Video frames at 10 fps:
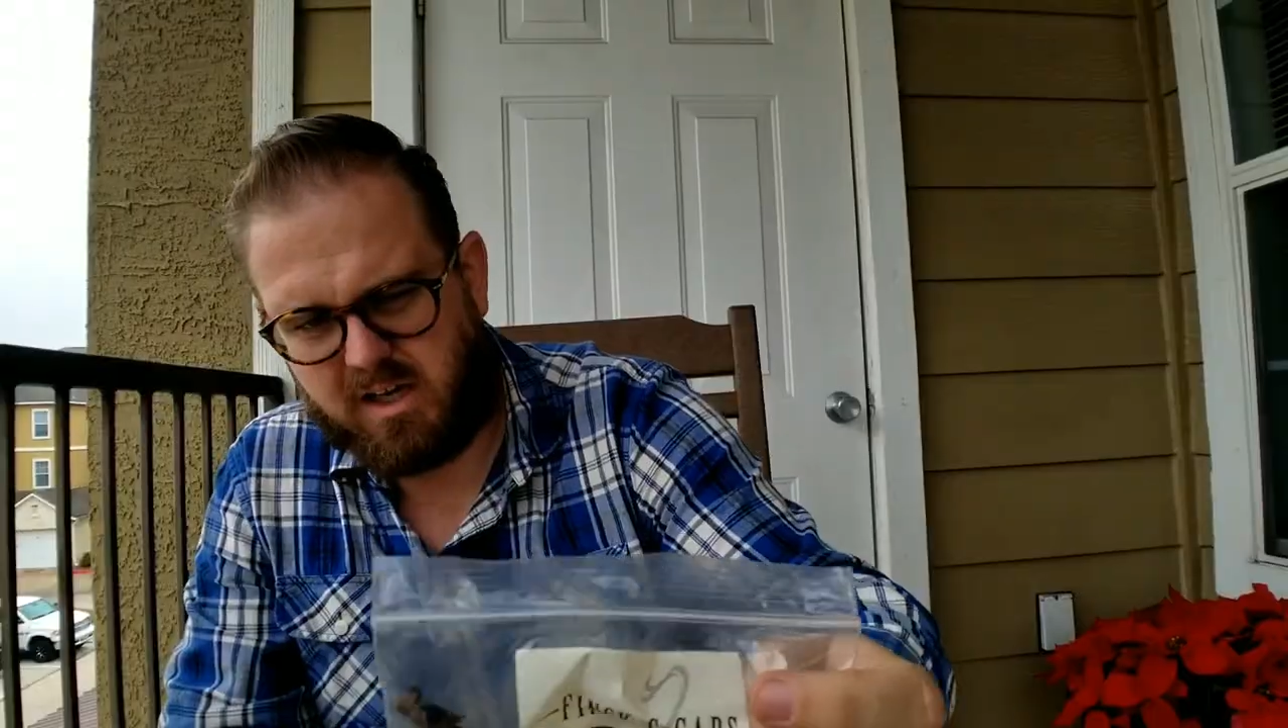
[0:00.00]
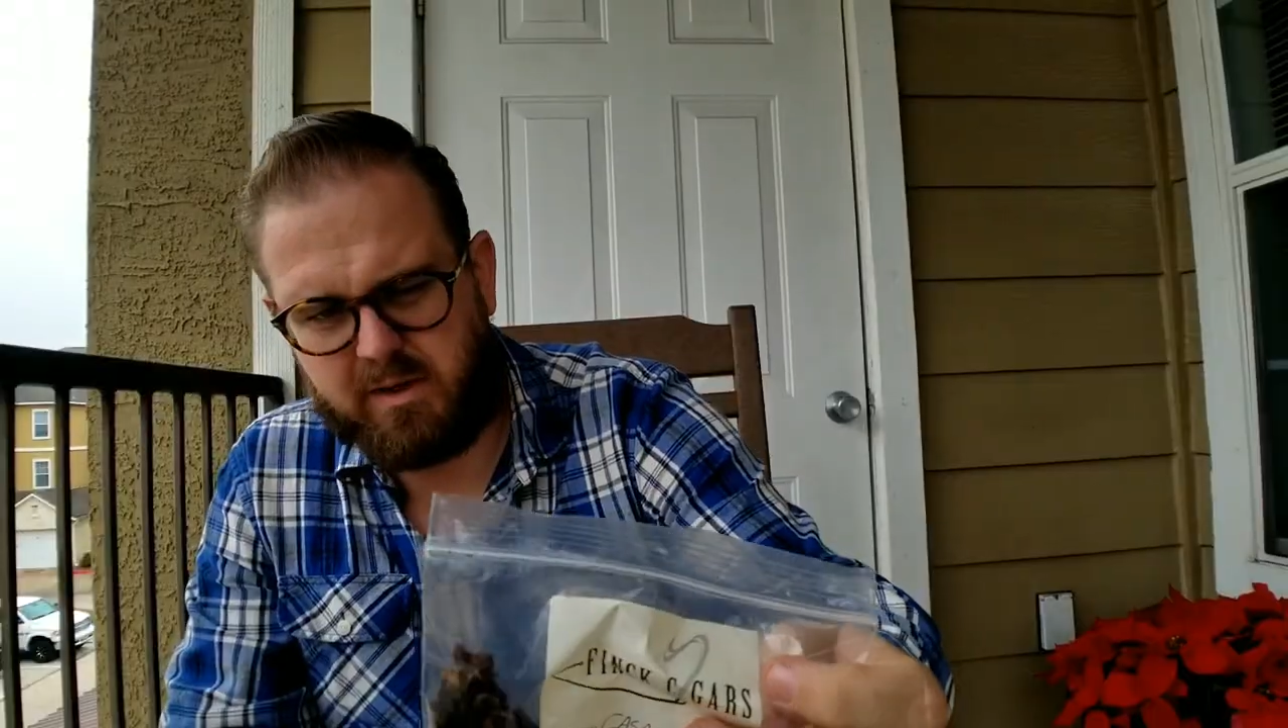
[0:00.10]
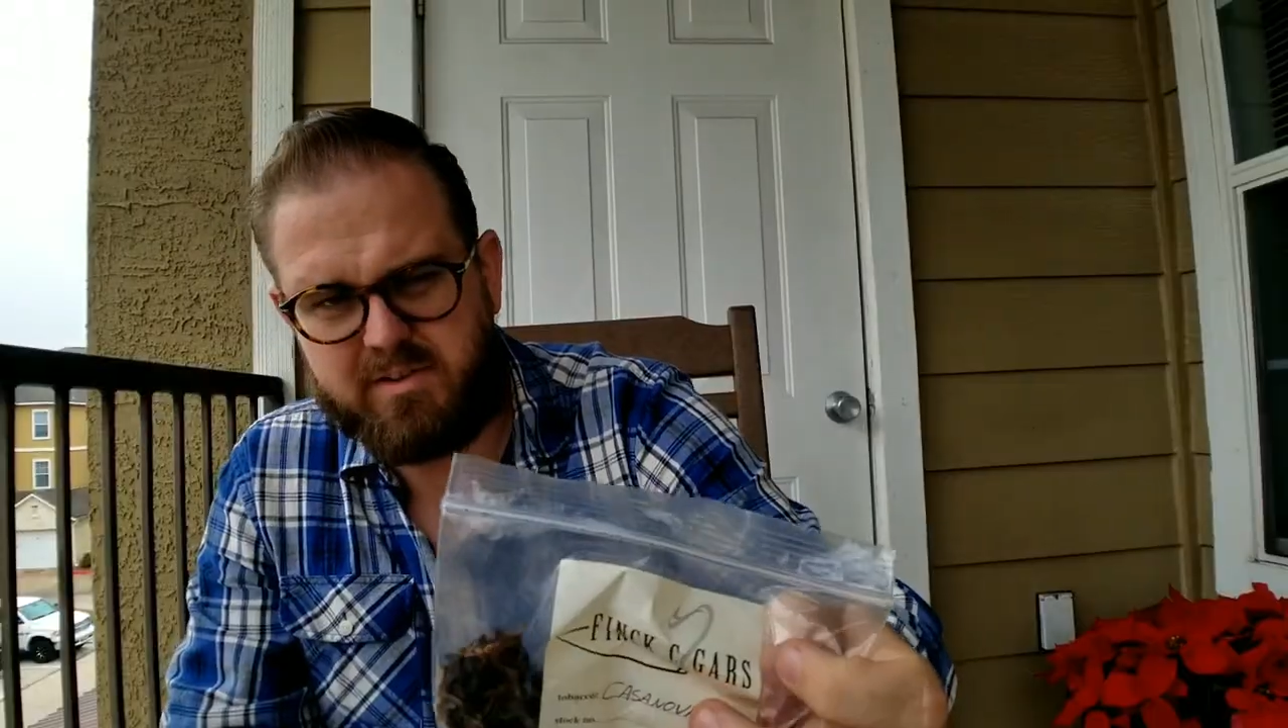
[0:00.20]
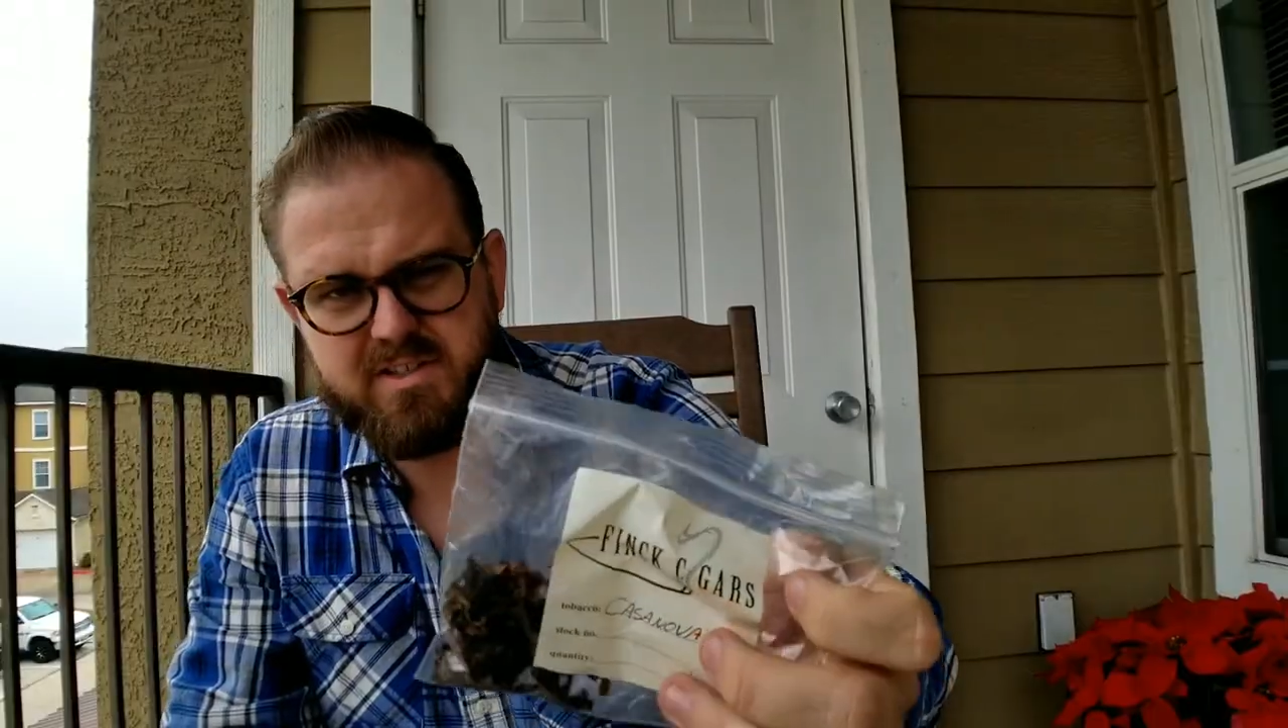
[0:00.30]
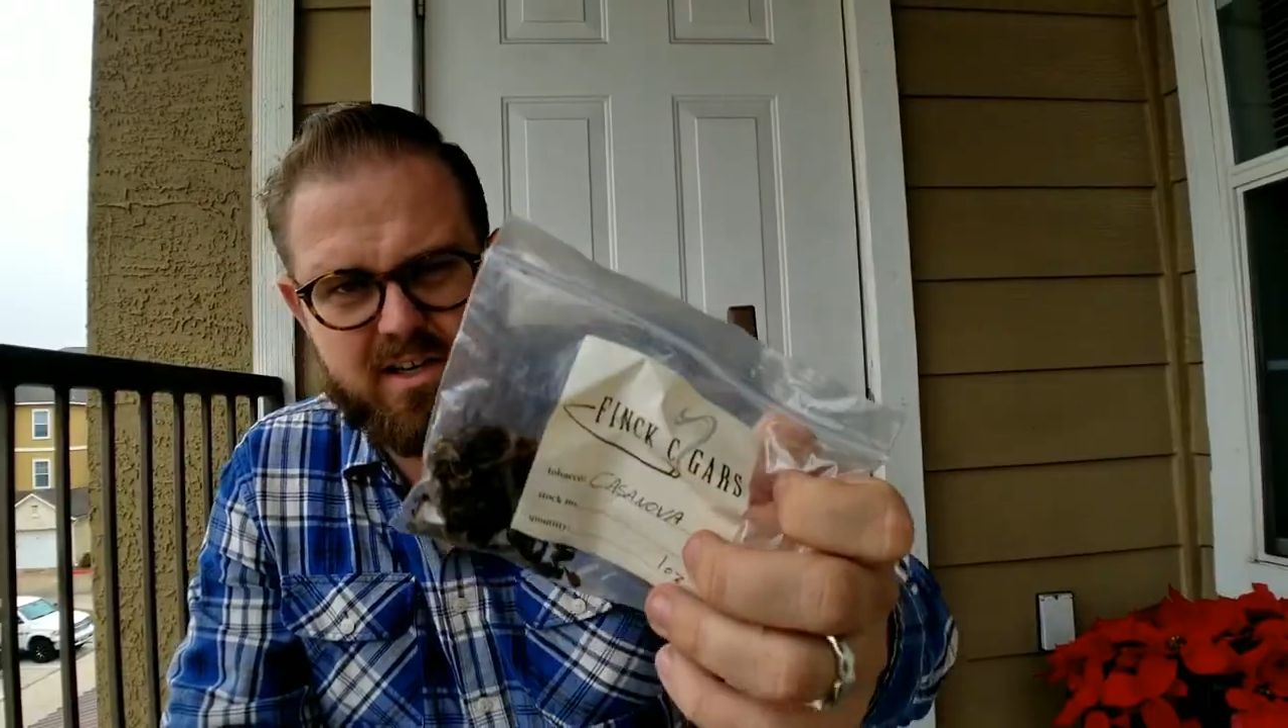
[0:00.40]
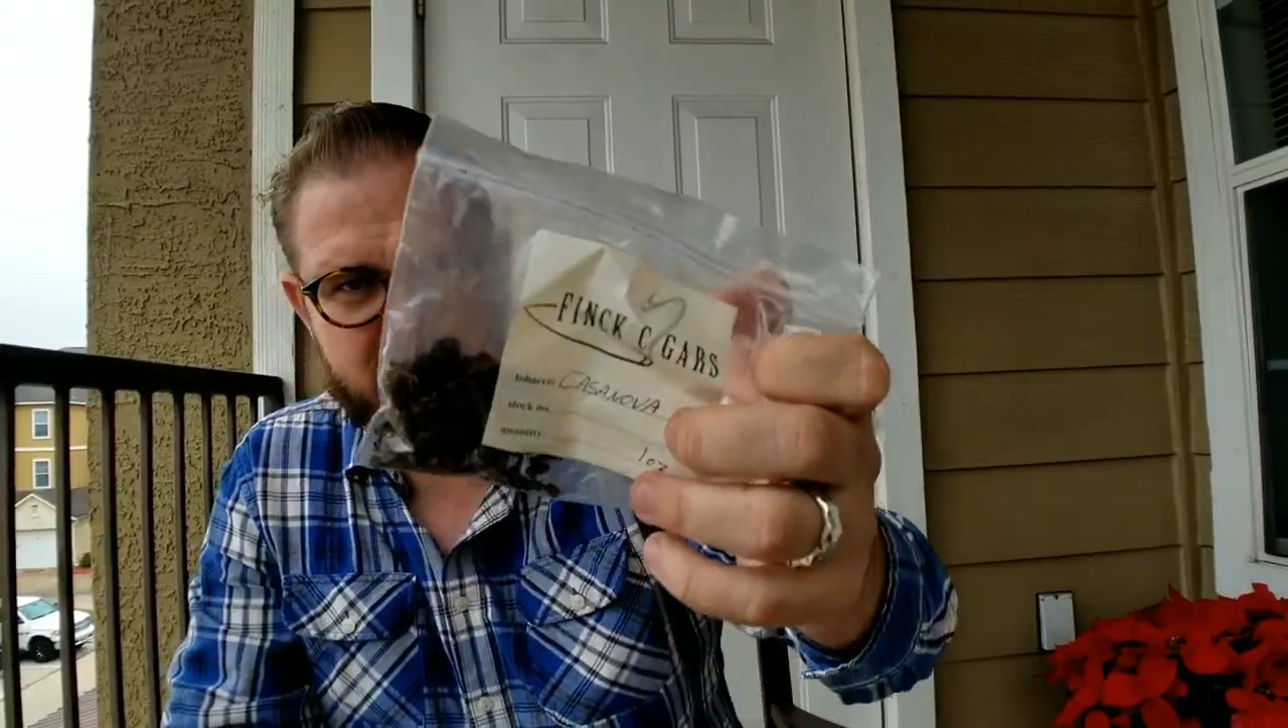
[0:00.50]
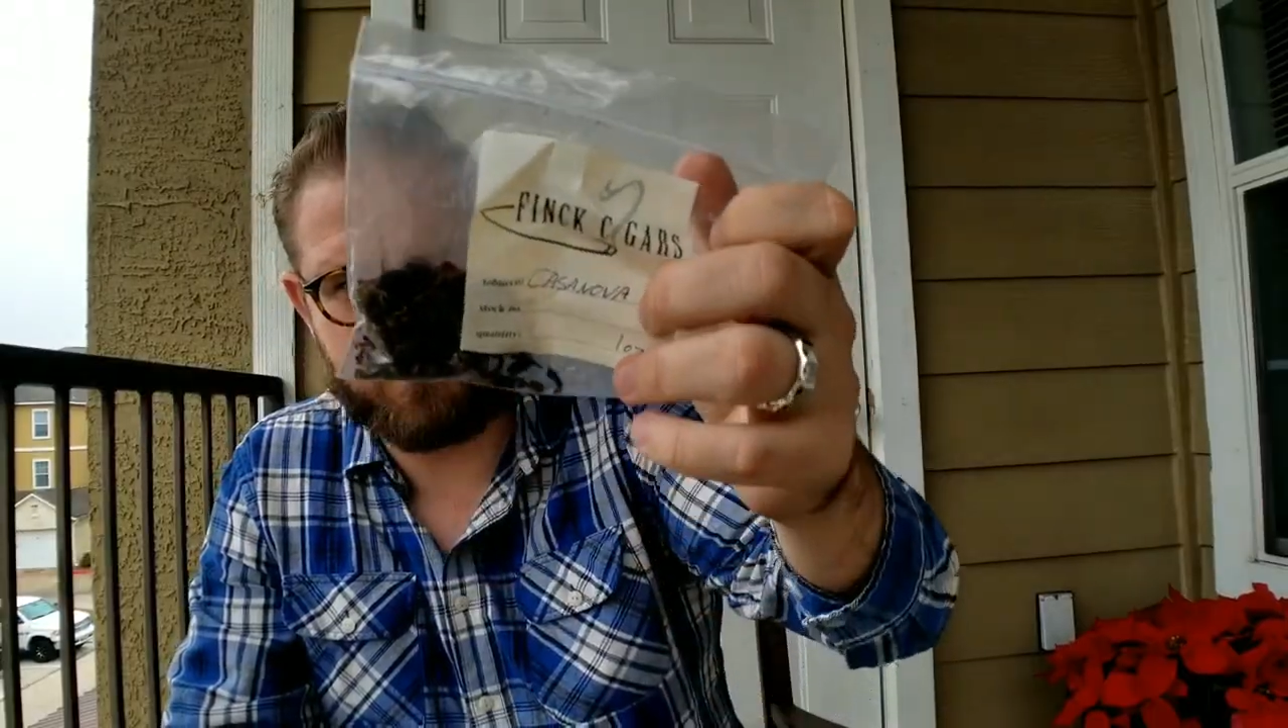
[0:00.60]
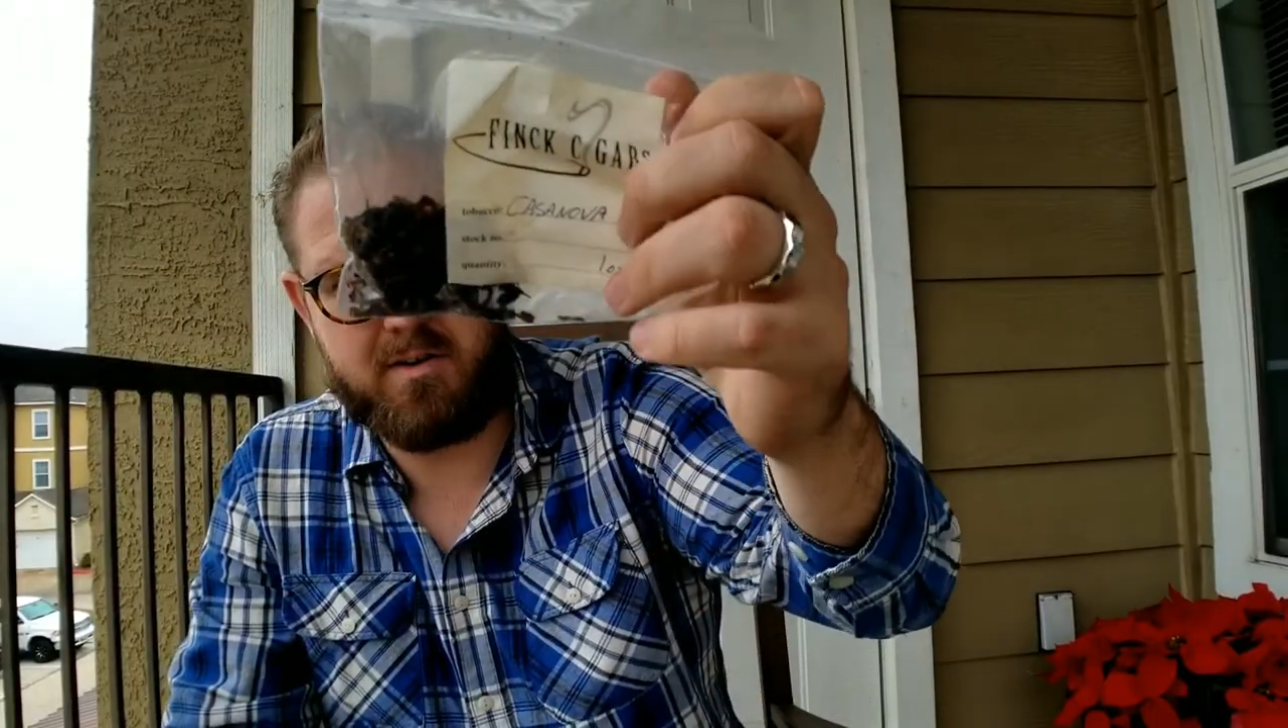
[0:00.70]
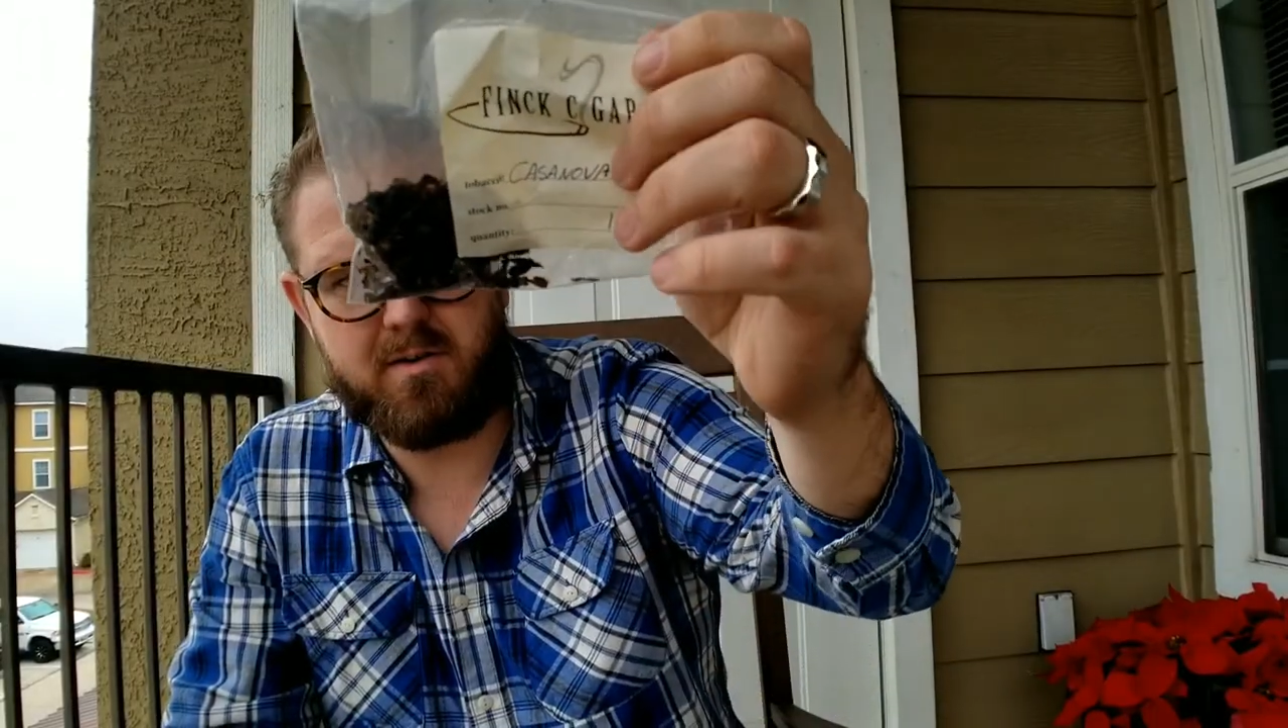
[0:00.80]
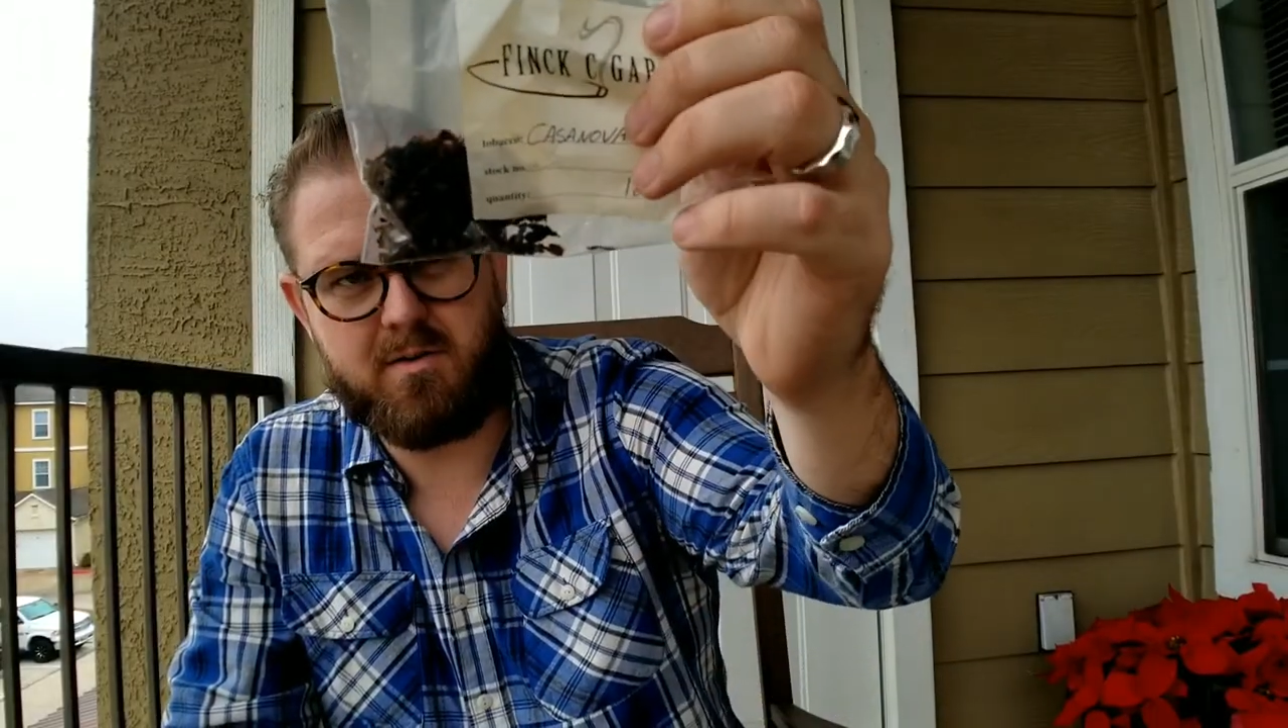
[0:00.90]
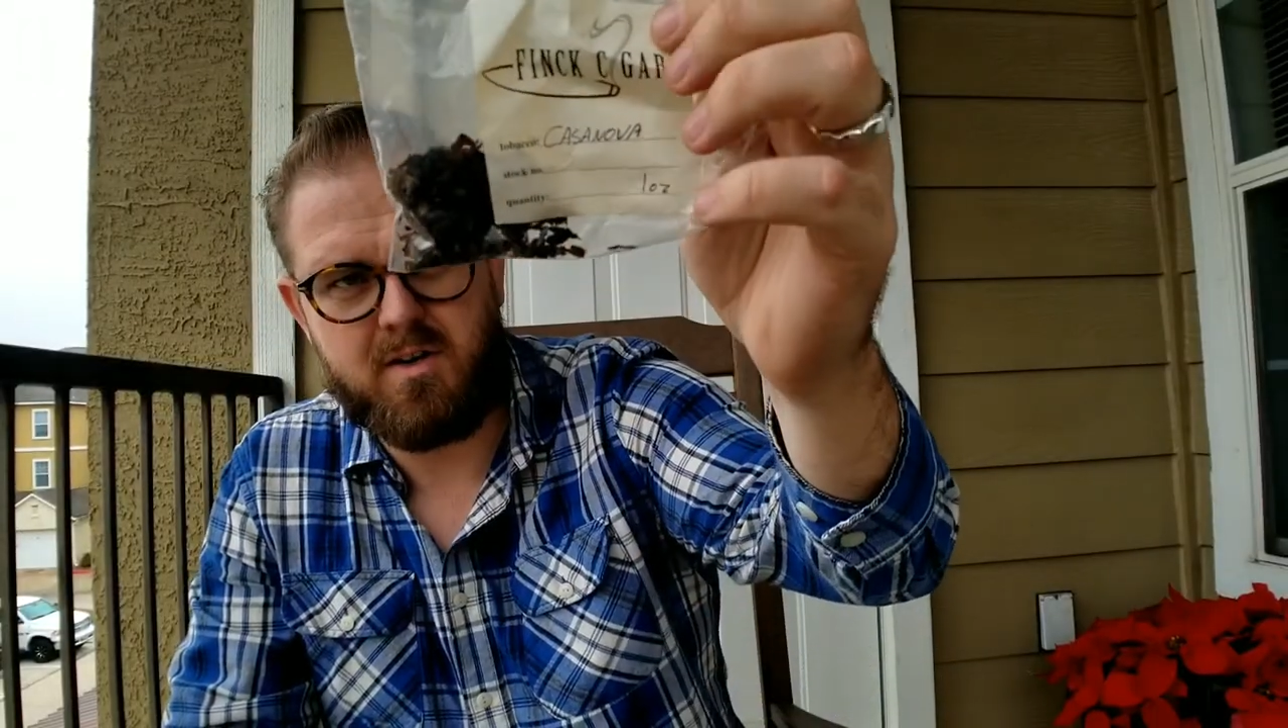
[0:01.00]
I live in San Antonio,